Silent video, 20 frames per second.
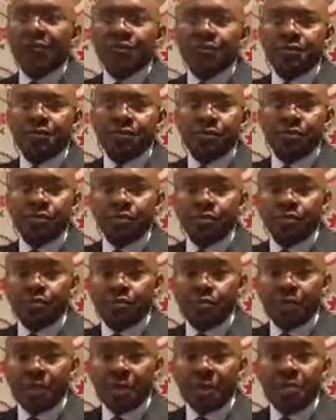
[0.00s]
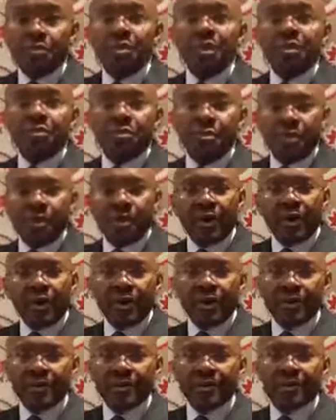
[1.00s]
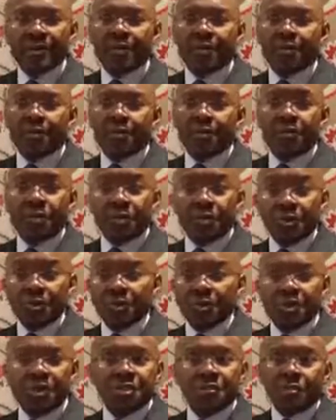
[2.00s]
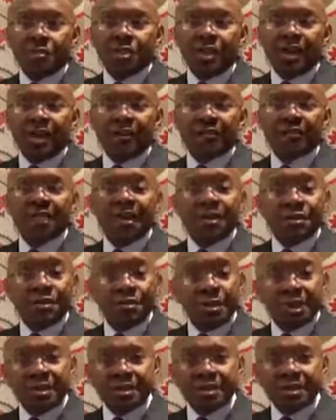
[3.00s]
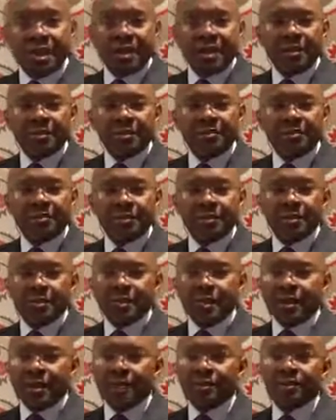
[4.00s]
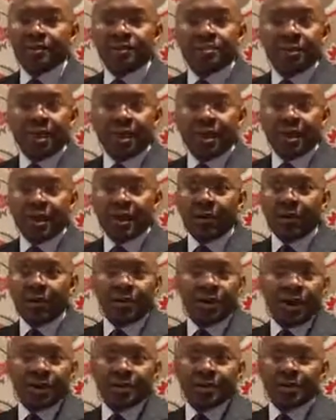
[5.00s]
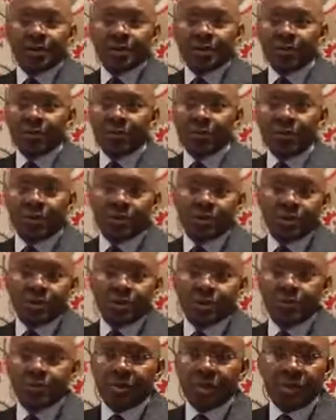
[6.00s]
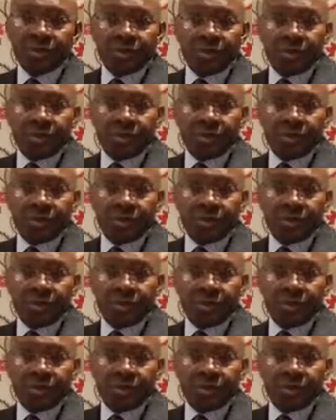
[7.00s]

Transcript: have to do a bit more work. We don't seem to have as much time as we may want, because by